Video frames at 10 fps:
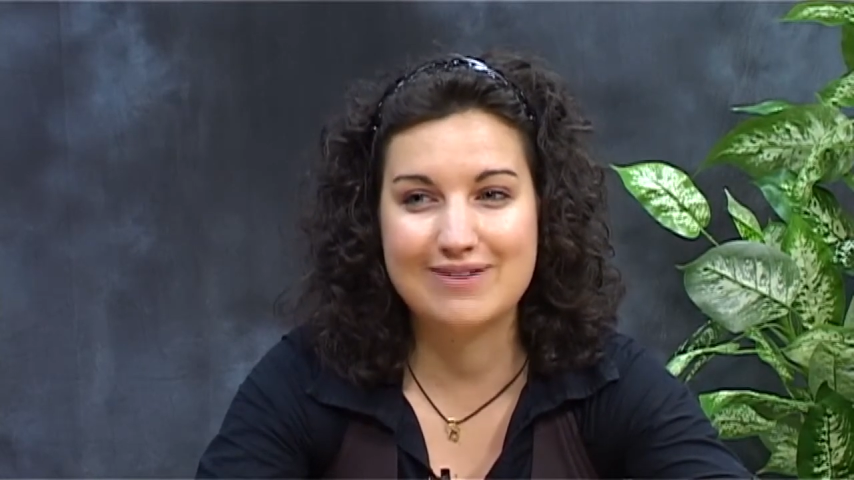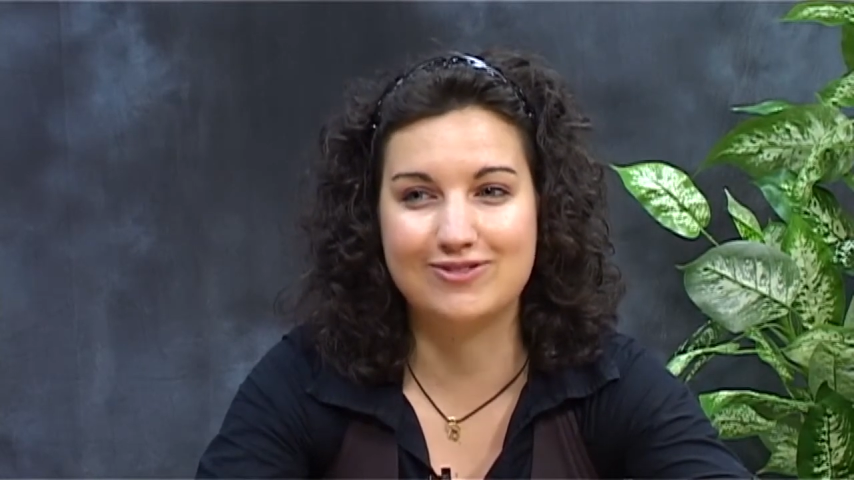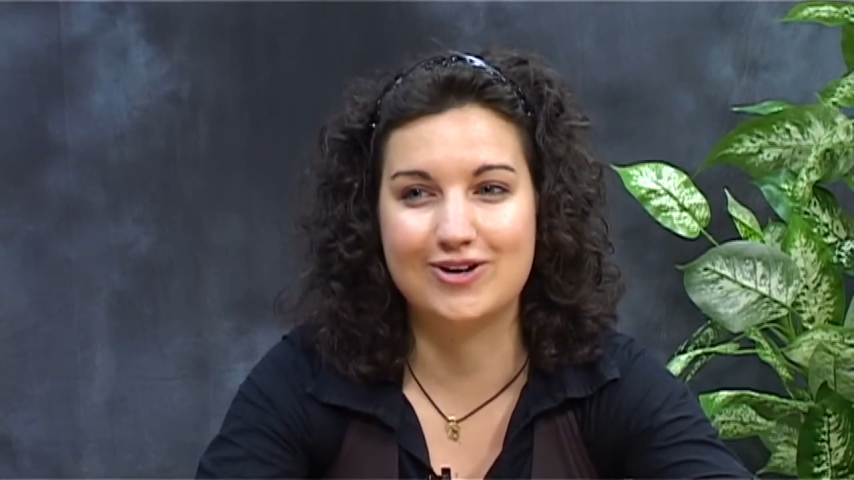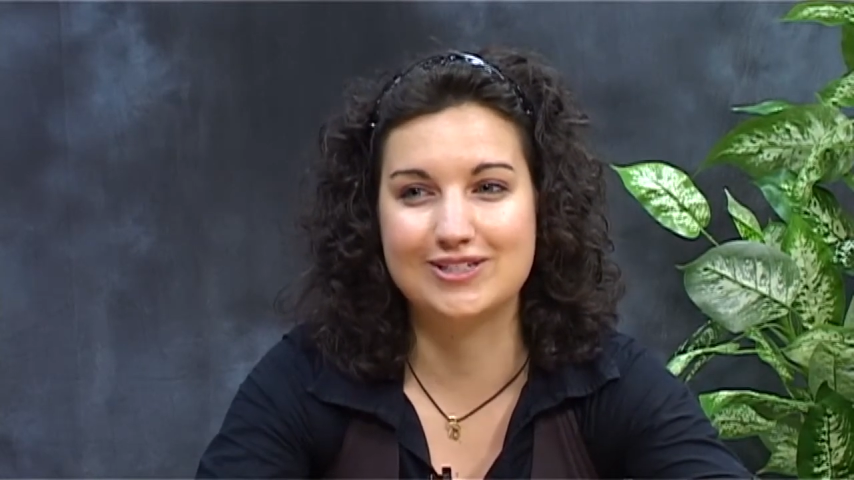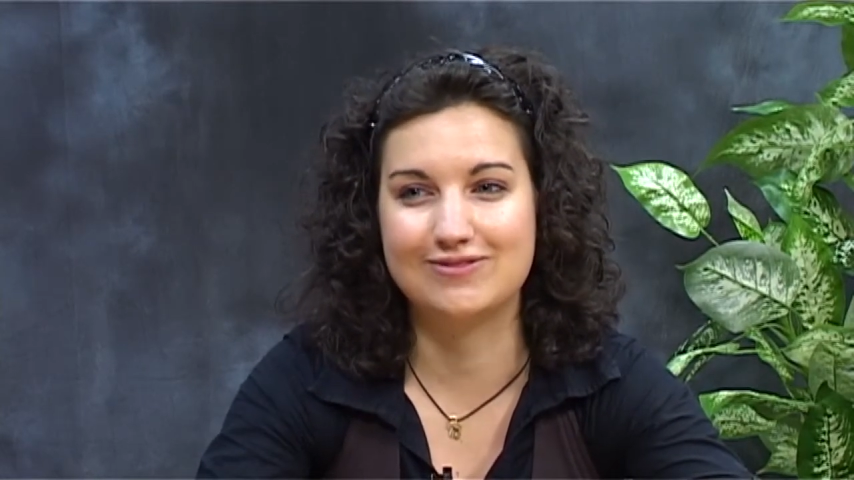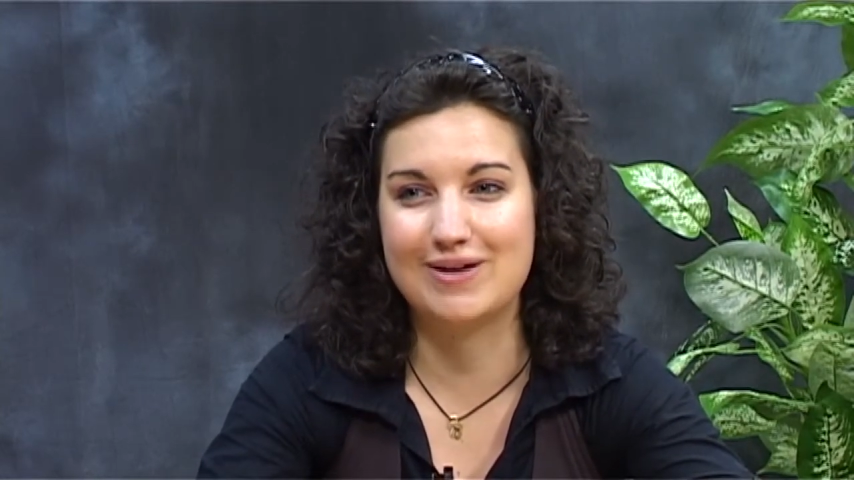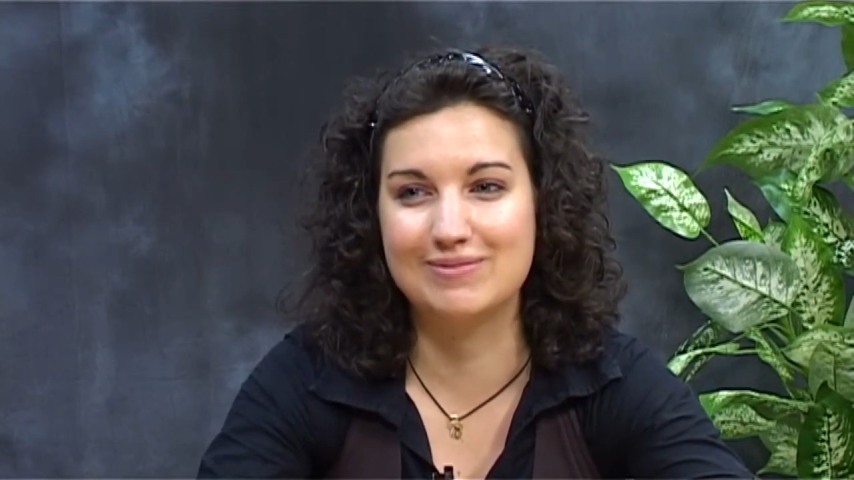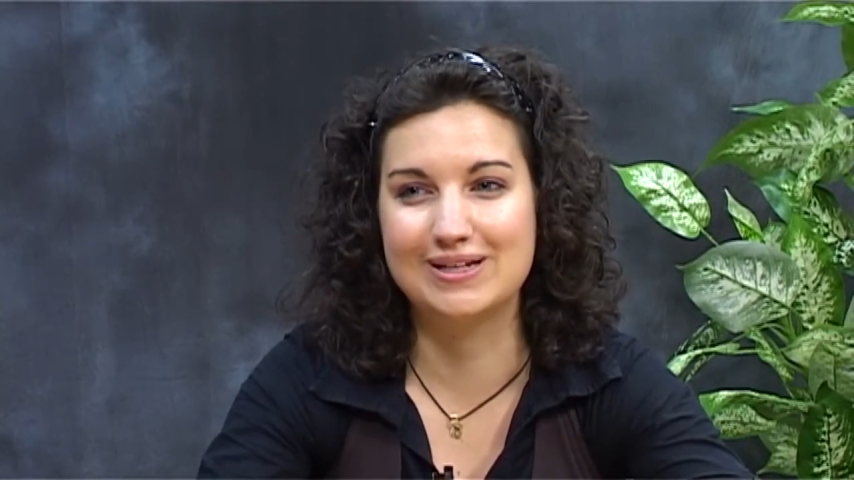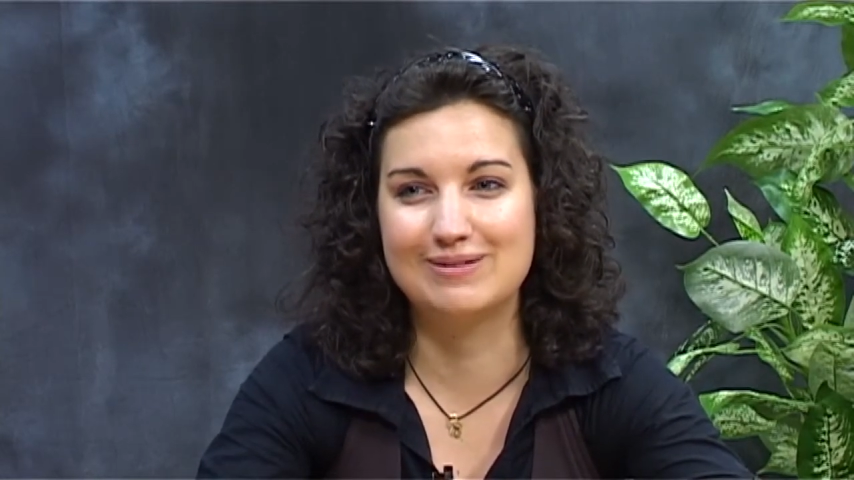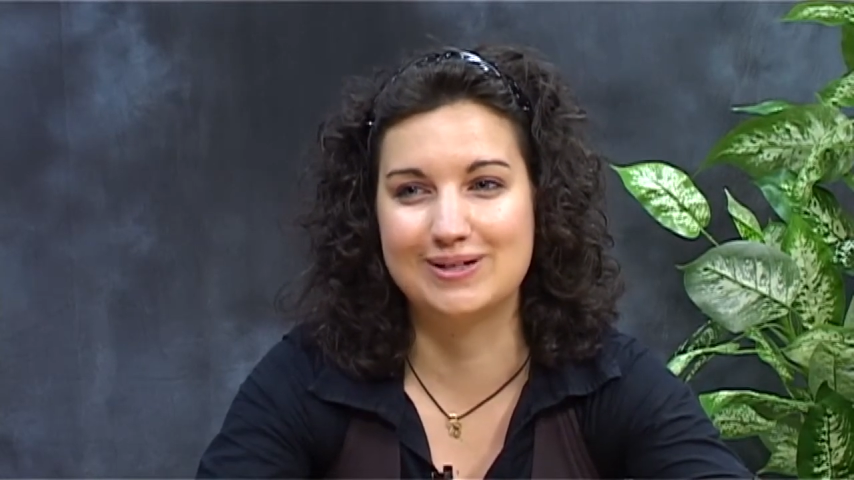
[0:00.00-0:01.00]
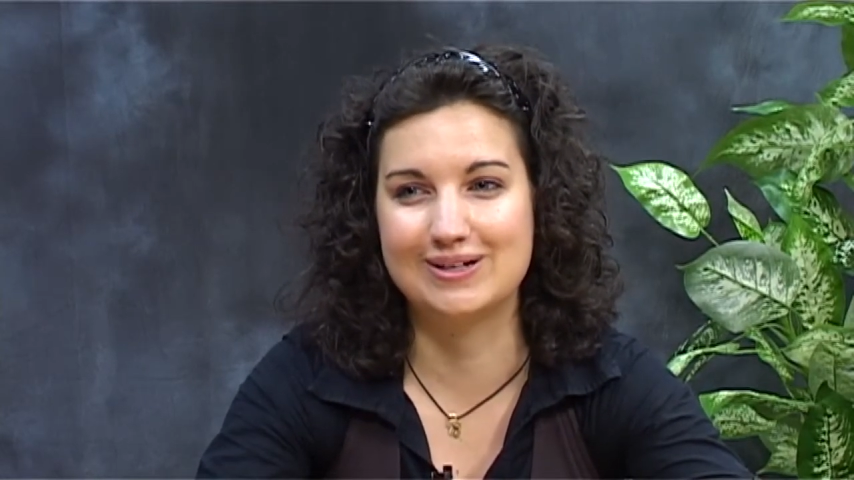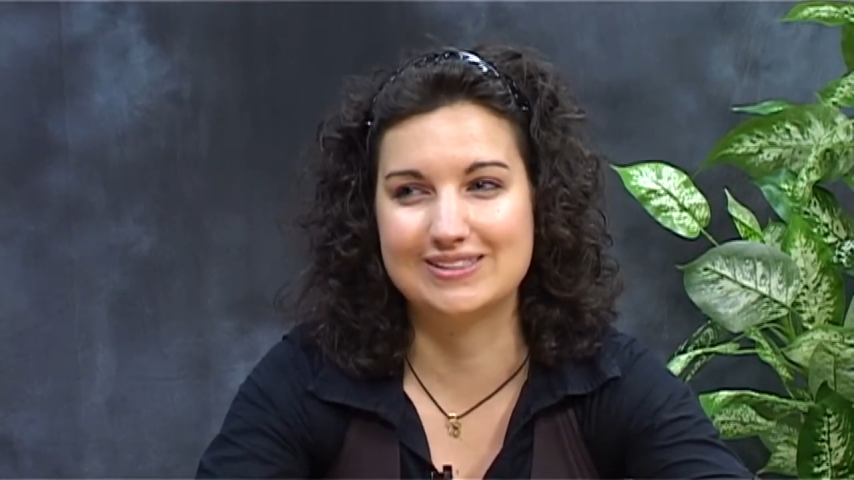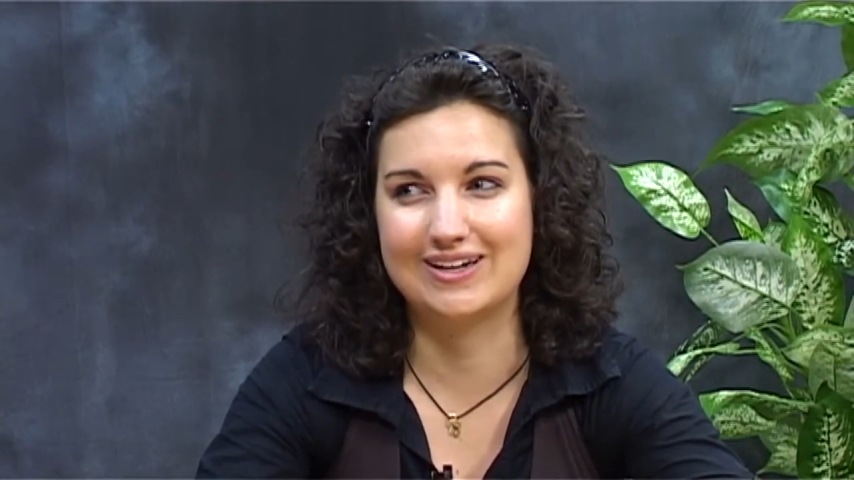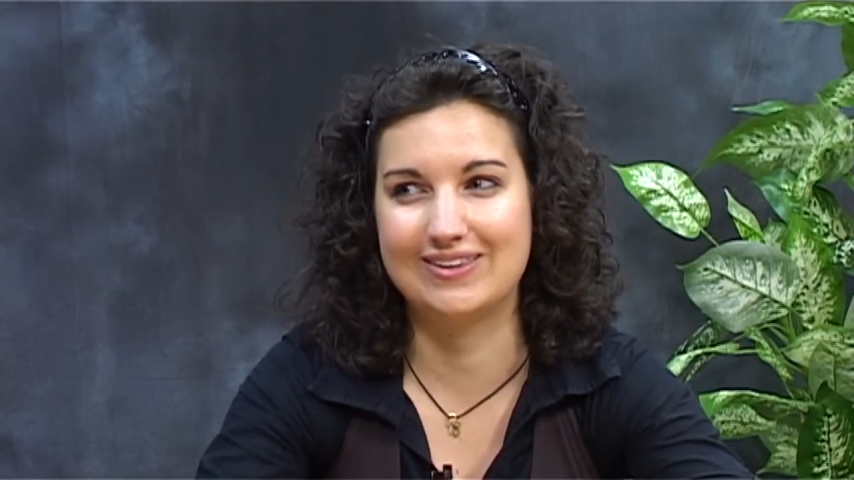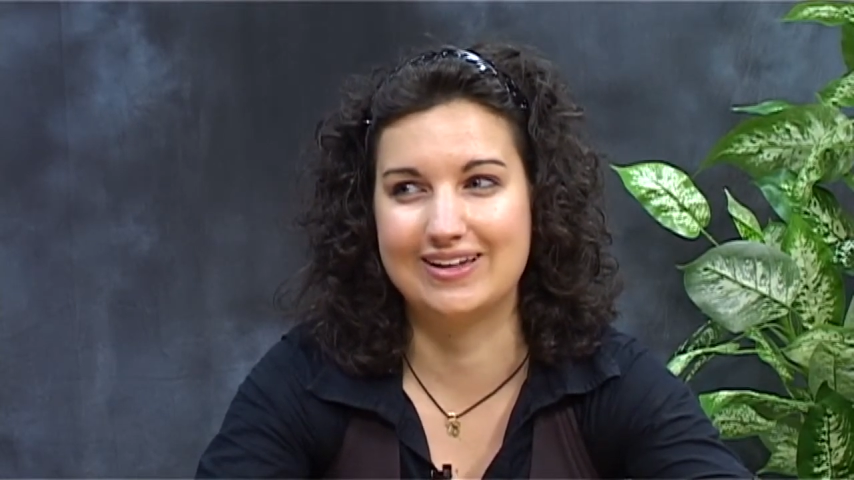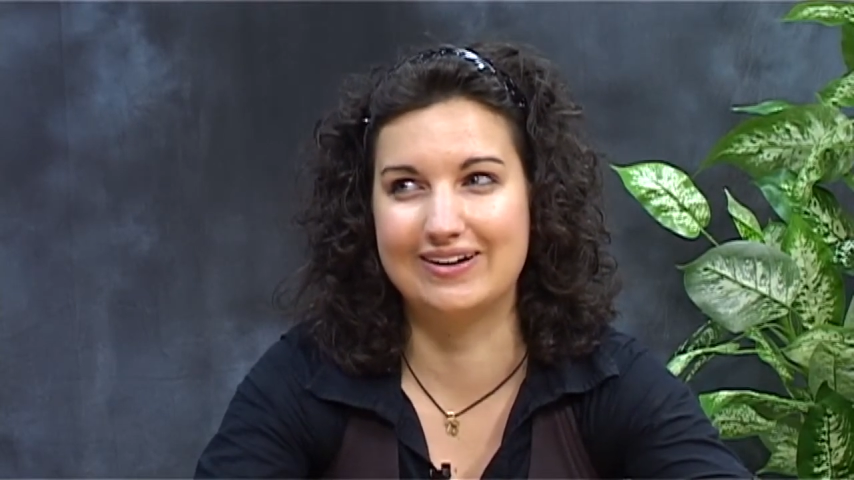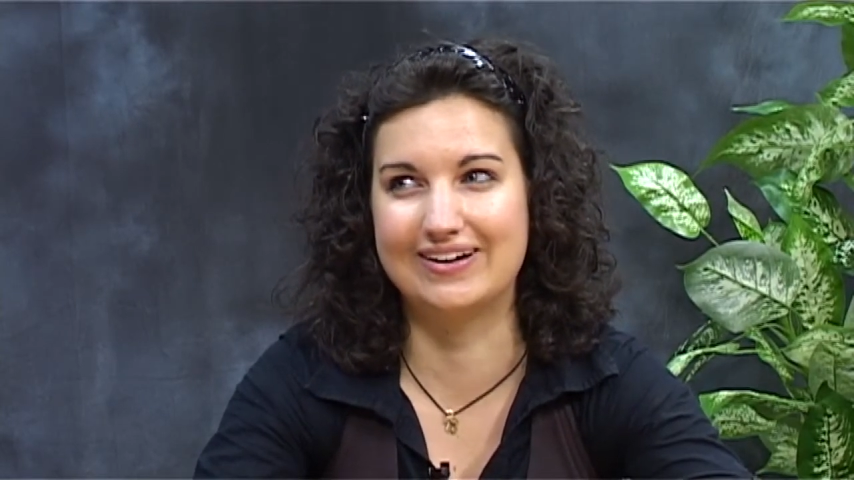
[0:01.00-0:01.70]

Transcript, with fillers: for his family because I think,